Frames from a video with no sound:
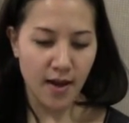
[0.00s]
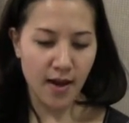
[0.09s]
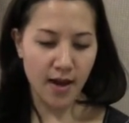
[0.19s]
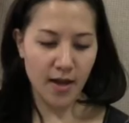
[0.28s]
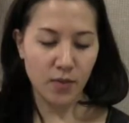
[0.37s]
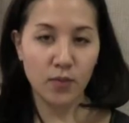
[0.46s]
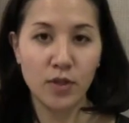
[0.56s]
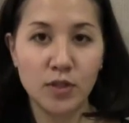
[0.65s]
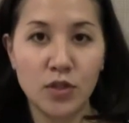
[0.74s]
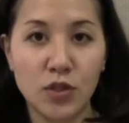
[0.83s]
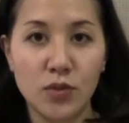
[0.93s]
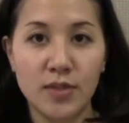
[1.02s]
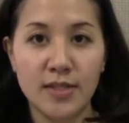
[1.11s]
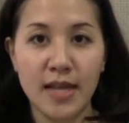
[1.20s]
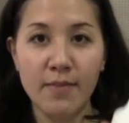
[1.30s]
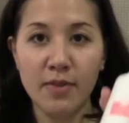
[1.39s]
I will do the
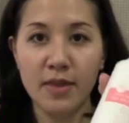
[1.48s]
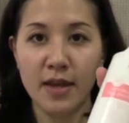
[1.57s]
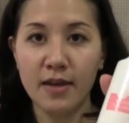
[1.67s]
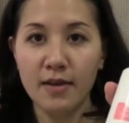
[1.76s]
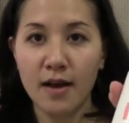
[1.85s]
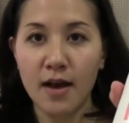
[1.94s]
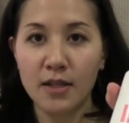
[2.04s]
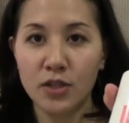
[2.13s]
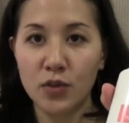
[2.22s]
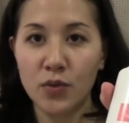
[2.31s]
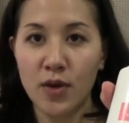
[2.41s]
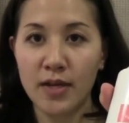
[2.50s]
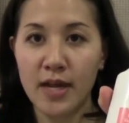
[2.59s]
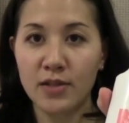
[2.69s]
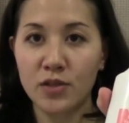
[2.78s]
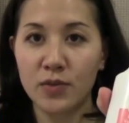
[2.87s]
same thing. I'll do a
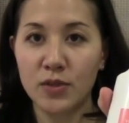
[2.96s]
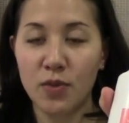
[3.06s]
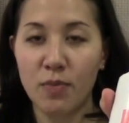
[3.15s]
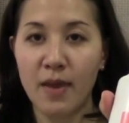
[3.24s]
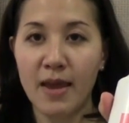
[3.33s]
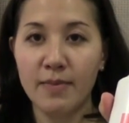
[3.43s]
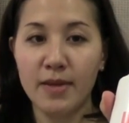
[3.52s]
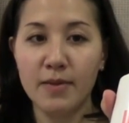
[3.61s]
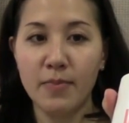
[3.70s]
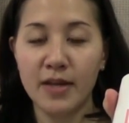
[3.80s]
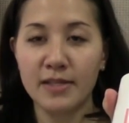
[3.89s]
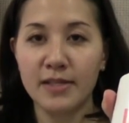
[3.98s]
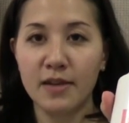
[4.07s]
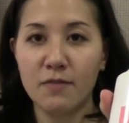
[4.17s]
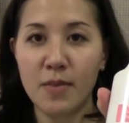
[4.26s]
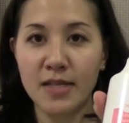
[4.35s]
nasal rinse with baby, but
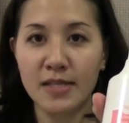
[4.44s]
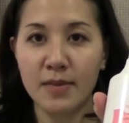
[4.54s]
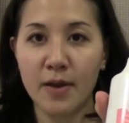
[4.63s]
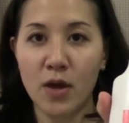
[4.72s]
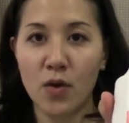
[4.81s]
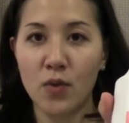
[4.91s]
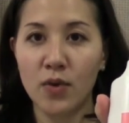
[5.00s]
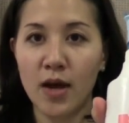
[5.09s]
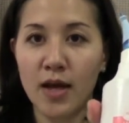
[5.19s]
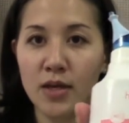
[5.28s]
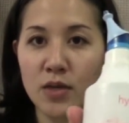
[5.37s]
instead of mixing my own, I